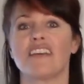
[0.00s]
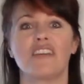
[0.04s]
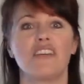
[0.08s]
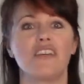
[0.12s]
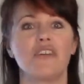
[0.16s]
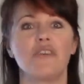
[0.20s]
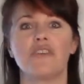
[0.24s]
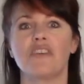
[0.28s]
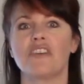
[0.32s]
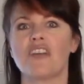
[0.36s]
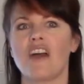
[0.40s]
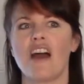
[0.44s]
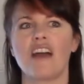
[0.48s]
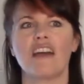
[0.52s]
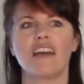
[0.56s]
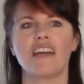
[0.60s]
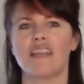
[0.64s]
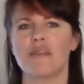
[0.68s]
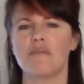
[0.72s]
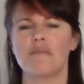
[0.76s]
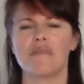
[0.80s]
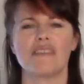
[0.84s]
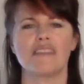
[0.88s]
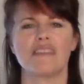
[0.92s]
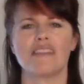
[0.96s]
You're not going
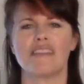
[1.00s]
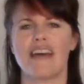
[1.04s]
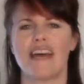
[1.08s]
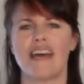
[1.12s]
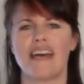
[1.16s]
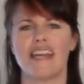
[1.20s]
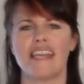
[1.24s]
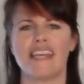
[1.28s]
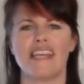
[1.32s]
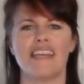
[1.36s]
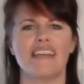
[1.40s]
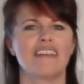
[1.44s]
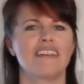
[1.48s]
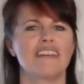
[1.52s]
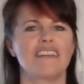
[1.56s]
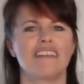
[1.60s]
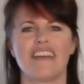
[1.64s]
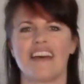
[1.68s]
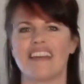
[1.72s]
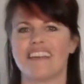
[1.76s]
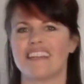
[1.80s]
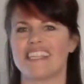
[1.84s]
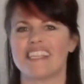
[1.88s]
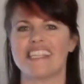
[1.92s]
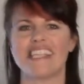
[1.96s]
to miss the honey,
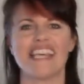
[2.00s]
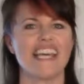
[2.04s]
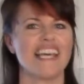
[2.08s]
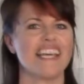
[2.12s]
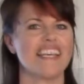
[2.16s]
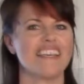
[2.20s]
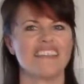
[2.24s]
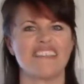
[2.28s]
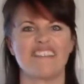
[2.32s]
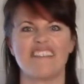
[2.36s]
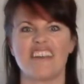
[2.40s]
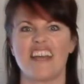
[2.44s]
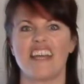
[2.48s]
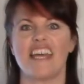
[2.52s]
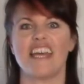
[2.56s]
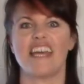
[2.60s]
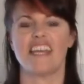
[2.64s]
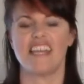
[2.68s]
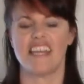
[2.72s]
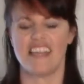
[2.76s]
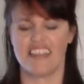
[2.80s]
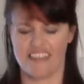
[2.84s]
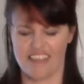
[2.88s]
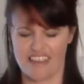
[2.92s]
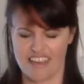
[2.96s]
not the taste, not
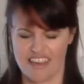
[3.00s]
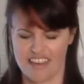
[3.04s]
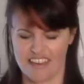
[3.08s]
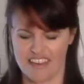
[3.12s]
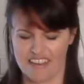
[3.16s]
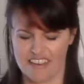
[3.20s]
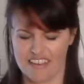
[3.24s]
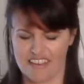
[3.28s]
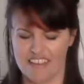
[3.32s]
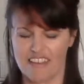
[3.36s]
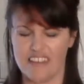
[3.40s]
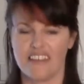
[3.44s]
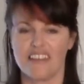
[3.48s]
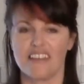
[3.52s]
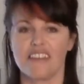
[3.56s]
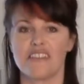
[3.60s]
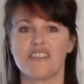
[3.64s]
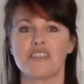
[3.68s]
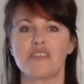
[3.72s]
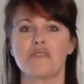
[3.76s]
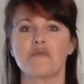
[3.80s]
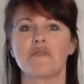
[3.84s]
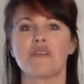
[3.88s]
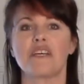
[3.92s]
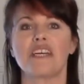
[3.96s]
anything.
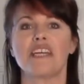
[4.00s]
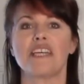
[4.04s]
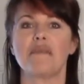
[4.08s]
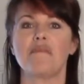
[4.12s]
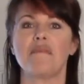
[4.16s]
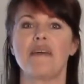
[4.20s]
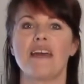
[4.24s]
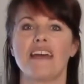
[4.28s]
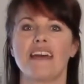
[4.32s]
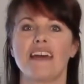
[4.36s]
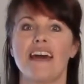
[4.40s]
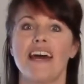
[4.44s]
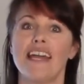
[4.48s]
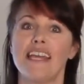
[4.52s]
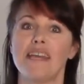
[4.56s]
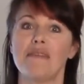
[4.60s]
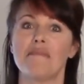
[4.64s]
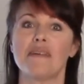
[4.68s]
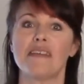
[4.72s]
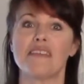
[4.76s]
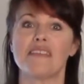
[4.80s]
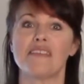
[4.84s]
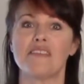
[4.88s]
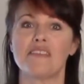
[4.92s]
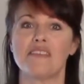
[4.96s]
So we're going to make honey
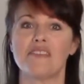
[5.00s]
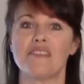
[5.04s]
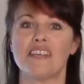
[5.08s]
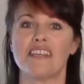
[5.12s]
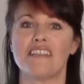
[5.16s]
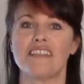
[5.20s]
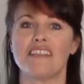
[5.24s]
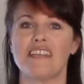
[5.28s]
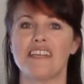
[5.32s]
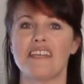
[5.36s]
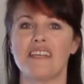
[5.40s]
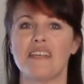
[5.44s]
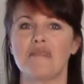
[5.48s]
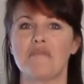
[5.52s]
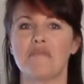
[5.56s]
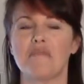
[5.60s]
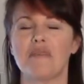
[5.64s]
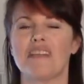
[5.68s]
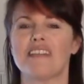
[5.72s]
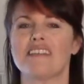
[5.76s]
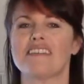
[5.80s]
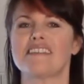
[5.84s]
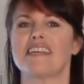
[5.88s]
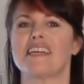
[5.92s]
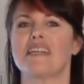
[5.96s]
mustard dressing, but
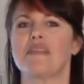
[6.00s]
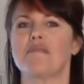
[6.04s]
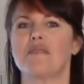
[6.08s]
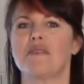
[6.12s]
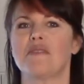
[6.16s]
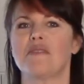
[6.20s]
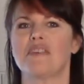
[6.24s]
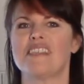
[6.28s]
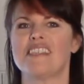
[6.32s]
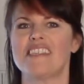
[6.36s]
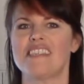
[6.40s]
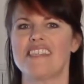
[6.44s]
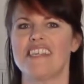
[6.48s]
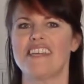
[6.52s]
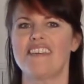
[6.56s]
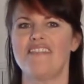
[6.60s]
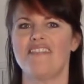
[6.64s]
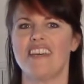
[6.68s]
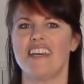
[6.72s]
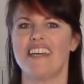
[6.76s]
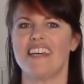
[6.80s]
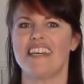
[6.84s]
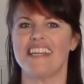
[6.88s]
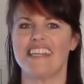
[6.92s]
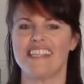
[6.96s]
it's going to be with
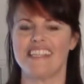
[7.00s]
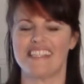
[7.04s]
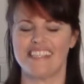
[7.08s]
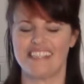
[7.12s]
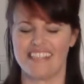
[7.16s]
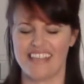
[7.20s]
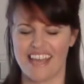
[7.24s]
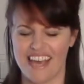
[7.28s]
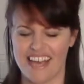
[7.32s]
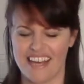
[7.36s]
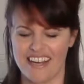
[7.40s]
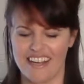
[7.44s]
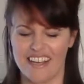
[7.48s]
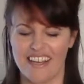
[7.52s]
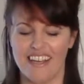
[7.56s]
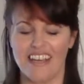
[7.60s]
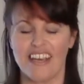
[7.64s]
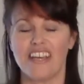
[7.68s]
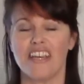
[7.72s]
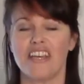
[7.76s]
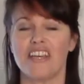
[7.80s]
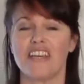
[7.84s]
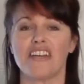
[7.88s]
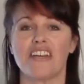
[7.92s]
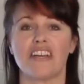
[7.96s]
stevia instead.
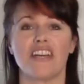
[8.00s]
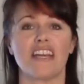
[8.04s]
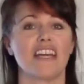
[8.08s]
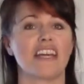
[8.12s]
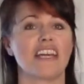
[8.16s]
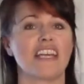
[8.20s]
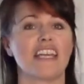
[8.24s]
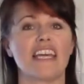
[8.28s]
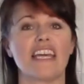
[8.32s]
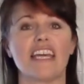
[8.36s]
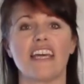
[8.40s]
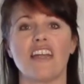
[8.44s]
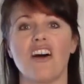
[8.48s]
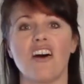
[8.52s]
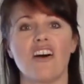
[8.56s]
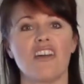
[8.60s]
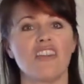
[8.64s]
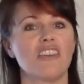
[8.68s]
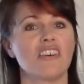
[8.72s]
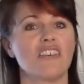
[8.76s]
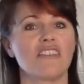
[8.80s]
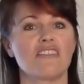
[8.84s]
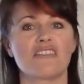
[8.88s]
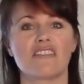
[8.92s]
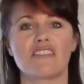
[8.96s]
You're not going to get all
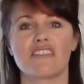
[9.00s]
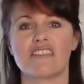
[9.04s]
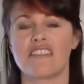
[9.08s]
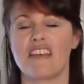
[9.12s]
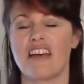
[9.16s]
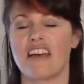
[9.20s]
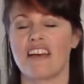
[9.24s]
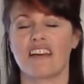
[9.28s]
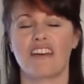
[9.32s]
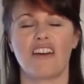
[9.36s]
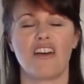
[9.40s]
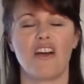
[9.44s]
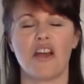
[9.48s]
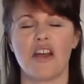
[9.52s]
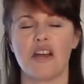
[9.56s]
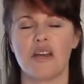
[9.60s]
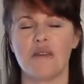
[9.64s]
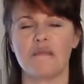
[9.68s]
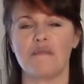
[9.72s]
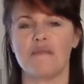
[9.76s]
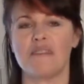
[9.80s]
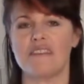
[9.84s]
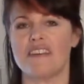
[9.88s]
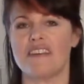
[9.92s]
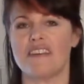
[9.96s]
those
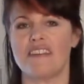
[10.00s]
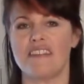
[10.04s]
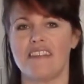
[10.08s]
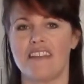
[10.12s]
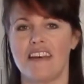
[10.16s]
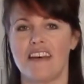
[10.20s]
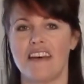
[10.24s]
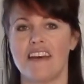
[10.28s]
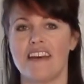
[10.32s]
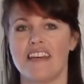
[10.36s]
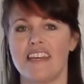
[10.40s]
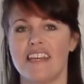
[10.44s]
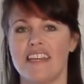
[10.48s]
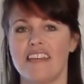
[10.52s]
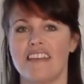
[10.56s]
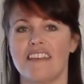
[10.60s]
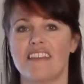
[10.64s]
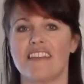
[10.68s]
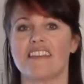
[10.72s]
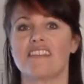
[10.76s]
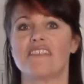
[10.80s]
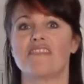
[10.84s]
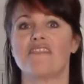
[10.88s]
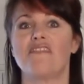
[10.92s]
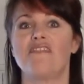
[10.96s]
carbs in the honey
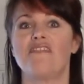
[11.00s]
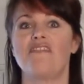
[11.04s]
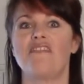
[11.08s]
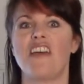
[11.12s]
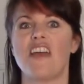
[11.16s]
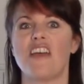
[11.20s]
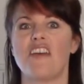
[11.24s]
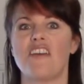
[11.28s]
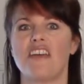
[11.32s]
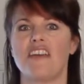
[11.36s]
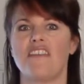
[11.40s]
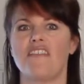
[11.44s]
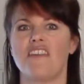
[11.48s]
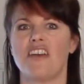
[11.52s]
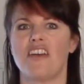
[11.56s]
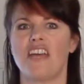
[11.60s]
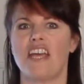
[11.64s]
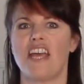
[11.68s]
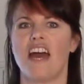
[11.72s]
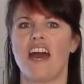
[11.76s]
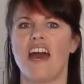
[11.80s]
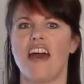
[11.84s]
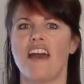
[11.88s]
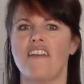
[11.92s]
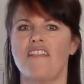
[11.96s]
that's very, very
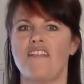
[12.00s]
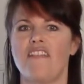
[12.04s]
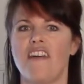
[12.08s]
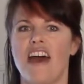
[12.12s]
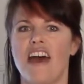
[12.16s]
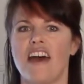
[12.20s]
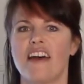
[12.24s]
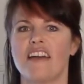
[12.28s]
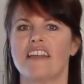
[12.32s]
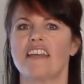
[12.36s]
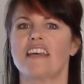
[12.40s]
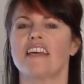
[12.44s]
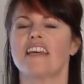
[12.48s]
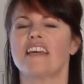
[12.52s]
high fat.